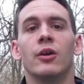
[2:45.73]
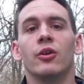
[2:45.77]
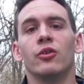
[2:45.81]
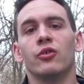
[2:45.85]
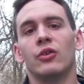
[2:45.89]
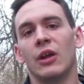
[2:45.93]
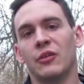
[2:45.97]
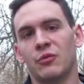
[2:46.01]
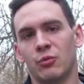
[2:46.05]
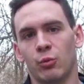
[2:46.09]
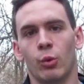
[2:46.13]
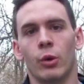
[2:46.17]

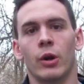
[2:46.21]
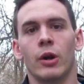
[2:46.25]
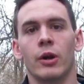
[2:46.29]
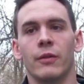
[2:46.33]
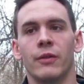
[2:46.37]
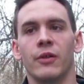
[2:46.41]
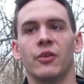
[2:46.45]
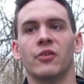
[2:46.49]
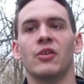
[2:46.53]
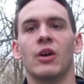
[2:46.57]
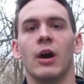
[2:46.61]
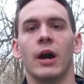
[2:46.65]
So that's where
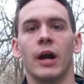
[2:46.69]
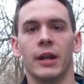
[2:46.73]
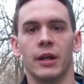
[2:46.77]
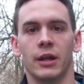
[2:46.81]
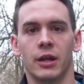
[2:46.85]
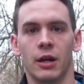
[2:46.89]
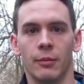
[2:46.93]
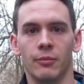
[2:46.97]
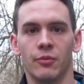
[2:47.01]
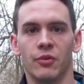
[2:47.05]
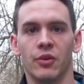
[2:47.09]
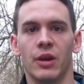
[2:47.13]
this kind of
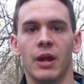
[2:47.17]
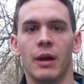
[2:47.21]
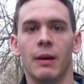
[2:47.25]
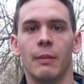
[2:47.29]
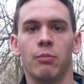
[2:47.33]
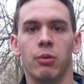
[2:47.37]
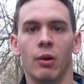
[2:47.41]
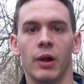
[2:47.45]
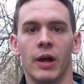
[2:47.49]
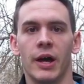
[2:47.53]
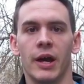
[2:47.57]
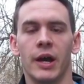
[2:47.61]
comes into
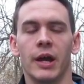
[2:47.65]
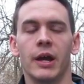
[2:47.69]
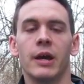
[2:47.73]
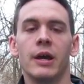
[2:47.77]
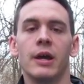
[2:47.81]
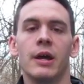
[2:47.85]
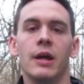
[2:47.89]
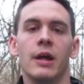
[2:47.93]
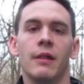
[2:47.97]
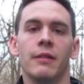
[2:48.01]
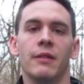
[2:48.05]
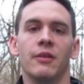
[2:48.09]
play.
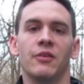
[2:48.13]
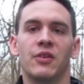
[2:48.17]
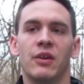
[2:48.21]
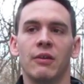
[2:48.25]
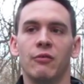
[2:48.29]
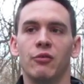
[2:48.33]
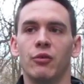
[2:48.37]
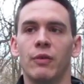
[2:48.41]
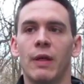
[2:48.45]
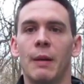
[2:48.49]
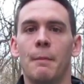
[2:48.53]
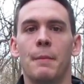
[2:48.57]
This
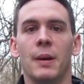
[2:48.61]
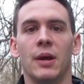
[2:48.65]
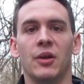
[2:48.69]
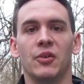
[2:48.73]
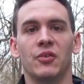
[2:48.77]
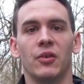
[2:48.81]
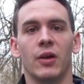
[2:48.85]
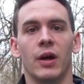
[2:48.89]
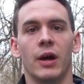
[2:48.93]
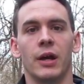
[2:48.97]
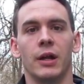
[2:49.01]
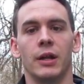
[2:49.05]
gives you that
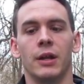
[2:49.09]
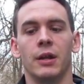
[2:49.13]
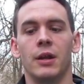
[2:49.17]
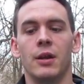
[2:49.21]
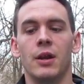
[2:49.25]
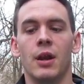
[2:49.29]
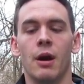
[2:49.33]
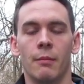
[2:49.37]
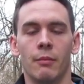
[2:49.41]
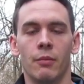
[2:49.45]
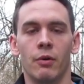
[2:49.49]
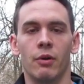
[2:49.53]
baseline
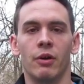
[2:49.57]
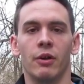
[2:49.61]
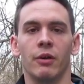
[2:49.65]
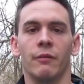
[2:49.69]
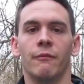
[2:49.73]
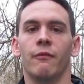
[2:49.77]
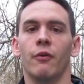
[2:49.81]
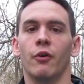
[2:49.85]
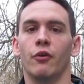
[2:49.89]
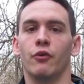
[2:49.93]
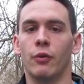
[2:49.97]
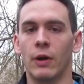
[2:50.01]
number
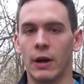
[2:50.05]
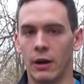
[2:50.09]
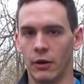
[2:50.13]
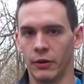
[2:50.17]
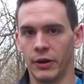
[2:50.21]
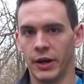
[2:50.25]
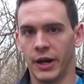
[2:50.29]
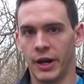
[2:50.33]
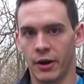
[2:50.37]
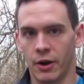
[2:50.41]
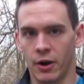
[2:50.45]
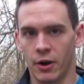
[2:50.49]
for trial
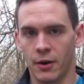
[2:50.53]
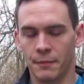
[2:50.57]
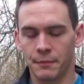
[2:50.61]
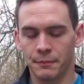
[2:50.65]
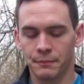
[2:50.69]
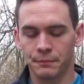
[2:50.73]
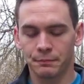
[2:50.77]
and error.